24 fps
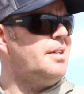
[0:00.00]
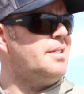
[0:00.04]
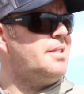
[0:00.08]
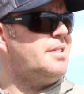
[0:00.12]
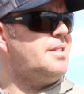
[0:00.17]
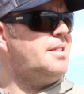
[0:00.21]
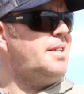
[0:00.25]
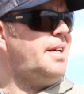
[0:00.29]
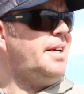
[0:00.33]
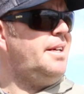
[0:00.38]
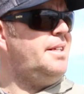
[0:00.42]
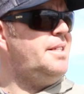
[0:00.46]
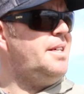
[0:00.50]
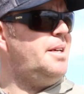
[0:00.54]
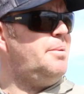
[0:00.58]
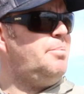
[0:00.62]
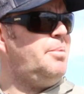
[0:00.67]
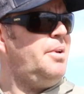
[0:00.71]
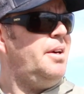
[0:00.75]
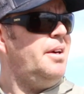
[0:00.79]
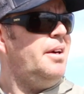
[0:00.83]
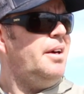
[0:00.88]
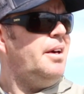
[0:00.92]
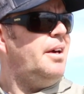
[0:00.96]
sink
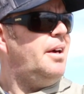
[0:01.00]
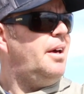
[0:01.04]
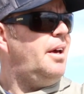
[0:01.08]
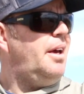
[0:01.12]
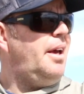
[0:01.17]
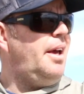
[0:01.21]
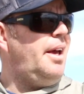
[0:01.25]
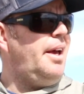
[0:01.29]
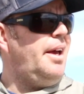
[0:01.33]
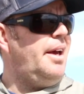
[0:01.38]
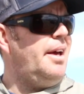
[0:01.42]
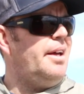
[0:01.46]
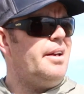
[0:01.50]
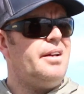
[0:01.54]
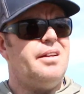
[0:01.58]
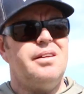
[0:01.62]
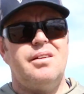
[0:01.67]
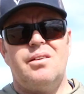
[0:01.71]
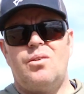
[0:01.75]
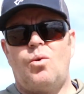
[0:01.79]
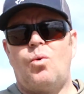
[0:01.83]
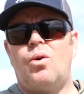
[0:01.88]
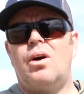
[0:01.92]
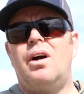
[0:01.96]
tip
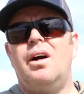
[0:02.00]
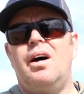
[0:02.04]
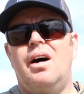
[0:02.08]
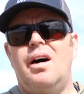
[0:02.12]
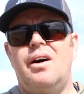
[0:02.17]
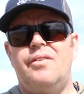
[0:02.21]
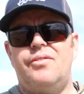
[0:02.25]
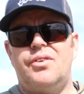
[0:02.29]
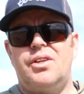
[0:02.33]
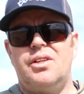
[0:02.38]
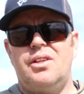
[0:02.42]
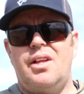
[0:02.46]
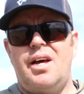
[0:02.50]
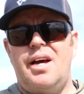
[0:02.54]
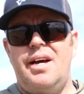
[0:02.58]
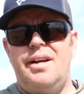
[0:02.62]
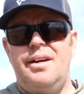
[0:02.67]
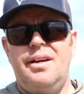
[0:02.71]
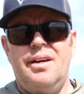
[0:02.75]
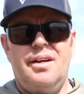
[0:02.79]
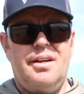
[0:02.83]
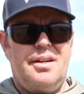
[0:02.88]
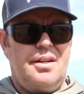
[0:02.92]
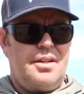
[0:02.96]
or a hover
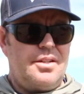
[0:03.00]
line.